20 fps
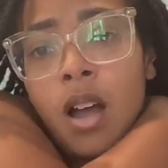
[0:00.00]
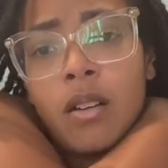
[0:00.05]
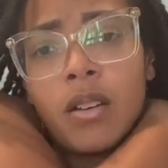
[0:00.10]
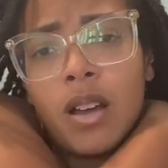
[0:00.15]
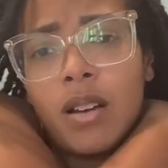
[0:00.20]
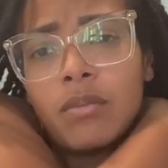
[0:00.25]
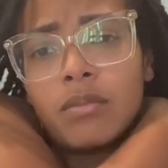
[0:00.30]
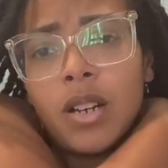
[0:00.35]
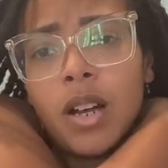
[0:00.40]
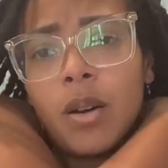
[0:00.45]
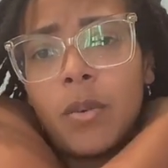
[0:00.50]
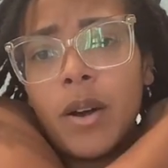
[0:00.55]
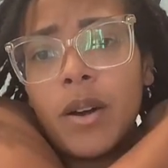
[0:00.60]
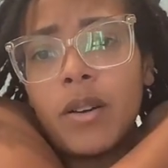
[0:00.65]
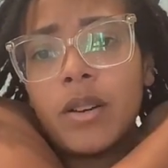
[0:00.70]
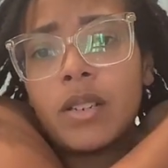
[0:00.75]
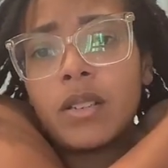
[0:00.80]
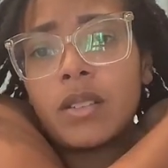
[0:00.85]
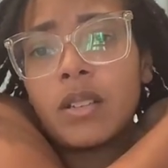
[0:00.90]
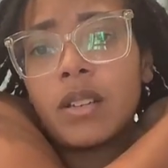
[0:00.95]
Oh, no, no
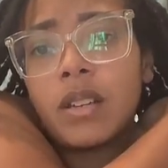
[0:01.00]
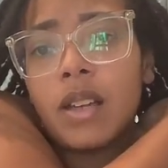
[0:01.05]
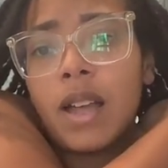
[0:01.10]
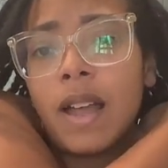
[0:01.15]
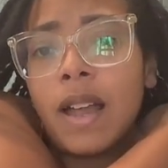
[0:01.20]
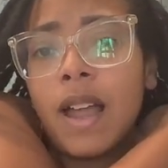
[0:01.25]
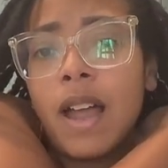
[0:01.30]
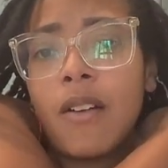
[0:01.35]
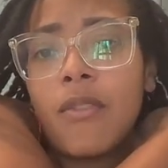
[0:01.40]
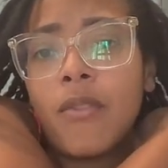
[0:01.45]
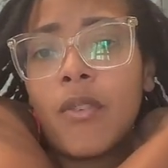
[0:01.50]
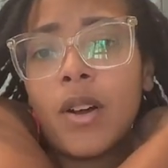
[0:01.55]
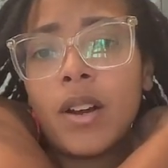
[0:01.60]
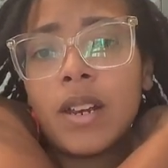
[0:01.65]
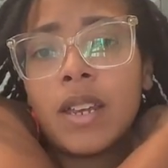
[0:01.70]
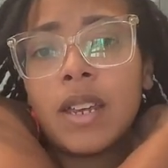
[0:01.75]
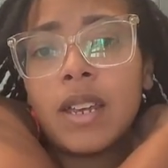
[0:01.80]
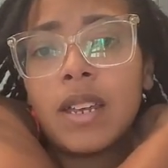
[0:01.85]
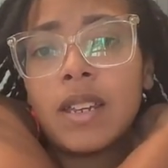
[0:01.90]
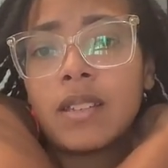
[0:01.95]
worries. I got
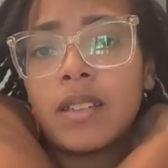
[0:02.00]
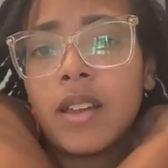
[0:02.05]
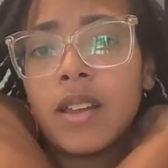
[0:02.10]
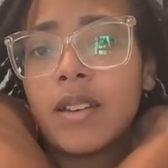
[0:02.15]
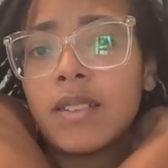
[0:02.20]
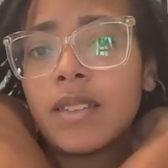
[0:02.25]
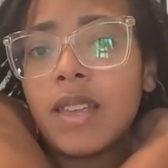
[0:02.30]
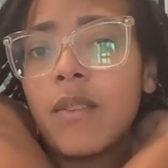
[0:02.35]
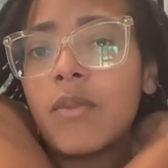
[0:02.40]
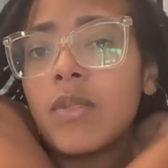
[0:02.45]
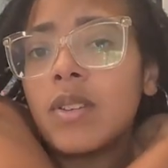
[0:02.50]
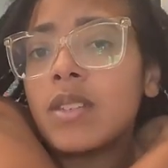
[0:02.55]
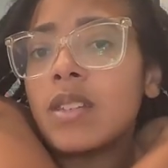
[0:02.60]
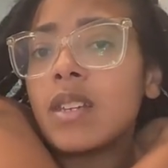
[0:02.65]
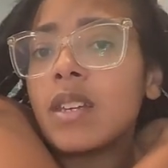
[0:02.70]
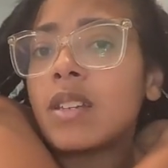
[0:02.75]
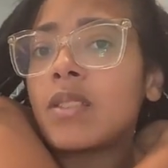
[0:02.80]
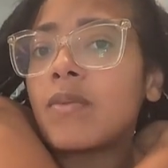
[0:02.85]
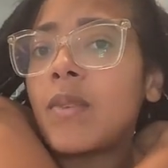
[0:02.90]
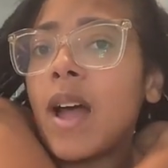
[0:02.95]
four kids. They're seven,
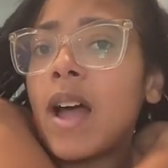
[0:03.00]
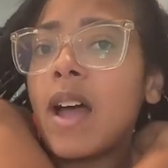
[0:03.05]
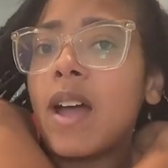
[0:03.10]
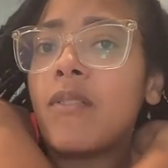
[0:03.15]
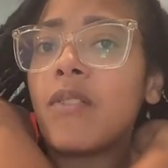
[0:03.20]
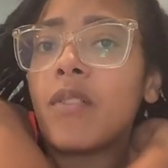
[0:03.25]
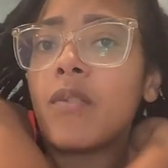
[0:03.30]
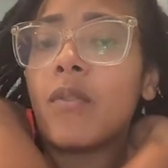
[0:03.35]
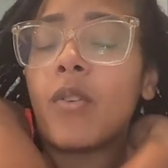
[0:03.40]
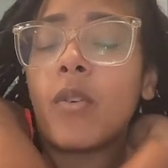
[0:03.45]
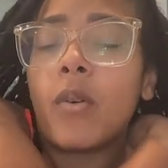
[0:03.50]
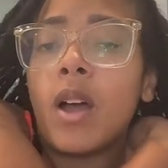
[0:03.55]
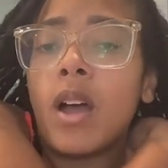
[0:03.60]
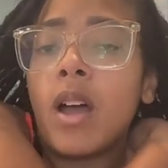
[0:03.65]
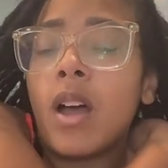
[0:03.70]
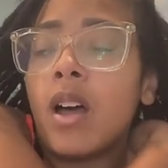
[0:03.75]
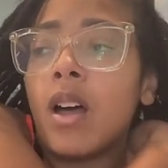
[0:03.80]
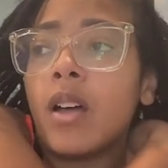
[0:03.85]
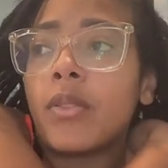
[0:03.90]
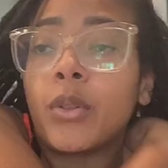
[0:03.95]
six, five, and four,
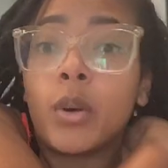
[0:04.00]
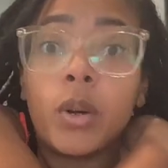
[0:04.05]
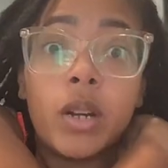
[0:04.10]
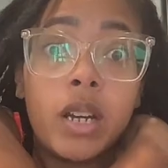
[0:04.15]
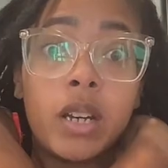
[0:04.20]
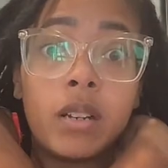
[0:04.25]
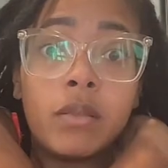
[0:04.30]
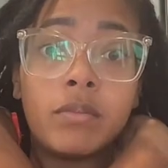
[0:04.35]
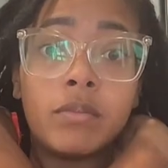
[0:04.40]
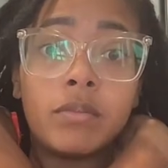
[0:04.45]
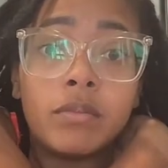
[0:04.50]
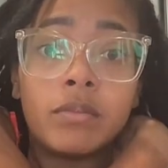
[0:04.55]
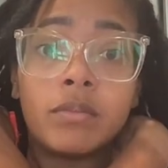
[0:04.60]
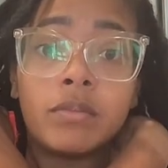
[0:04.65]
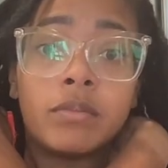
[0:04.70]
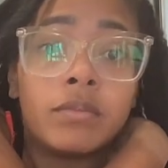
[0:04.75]
uh, three.